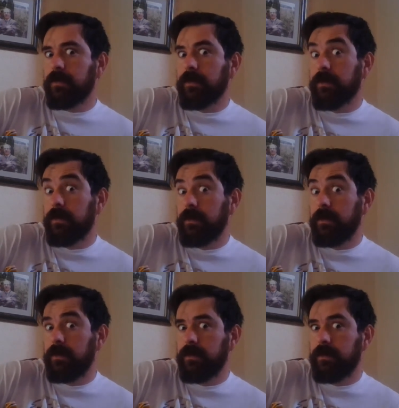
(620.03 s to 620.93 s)

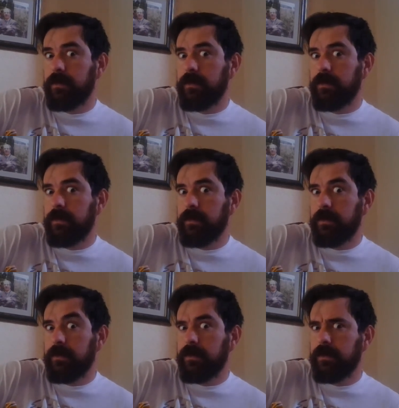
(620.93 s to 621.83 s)

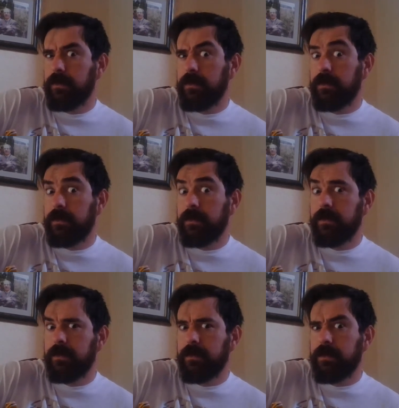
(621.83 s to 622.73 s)

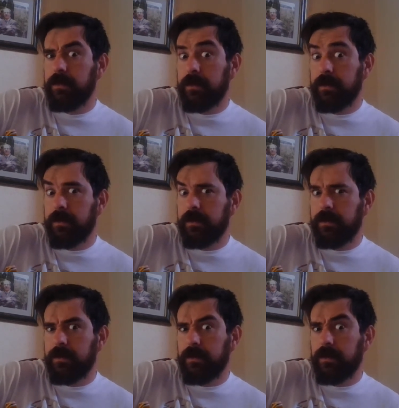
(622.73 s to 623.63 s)

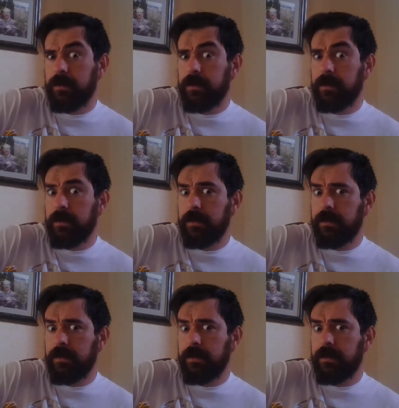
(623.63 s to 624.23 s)
(silence)